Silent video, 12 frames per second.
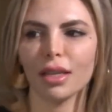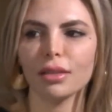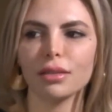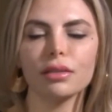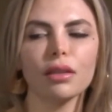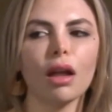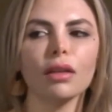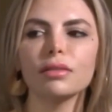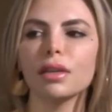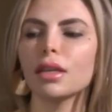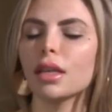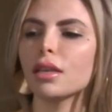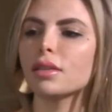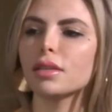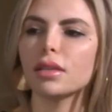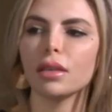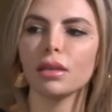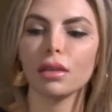It's not an
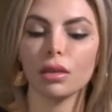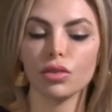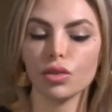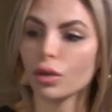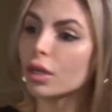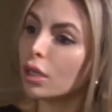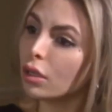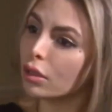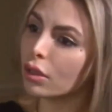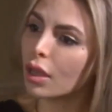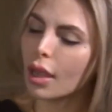easy journey.